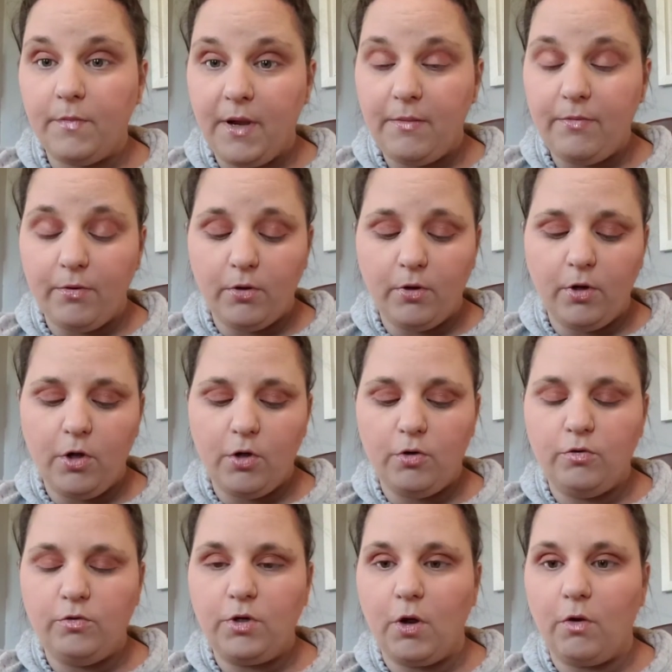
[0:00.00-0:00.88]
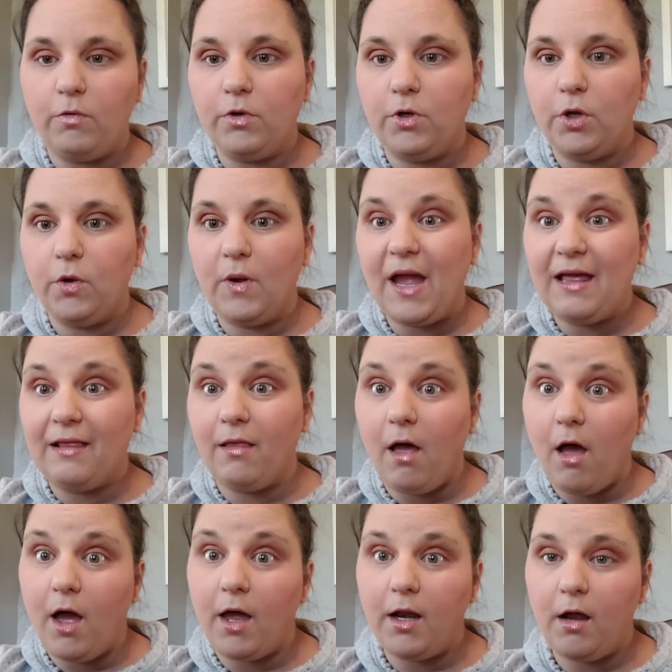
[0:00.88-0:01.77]
people who don't do a
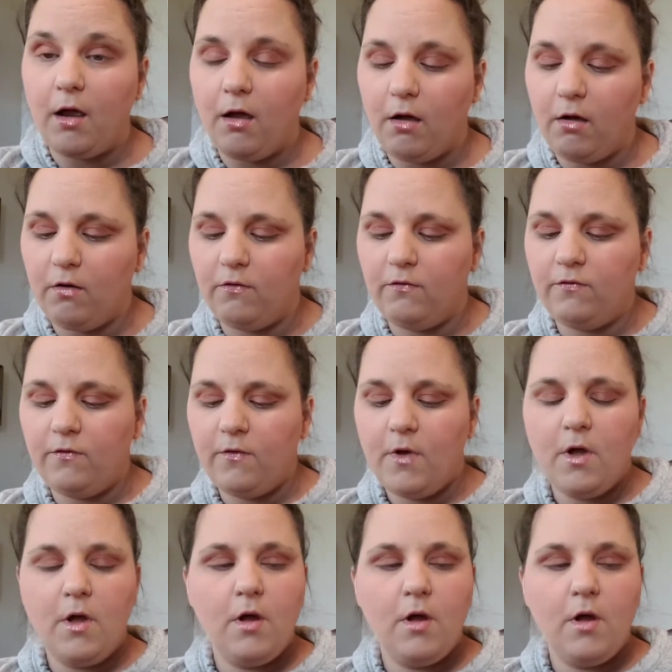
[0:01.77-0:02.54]
lot of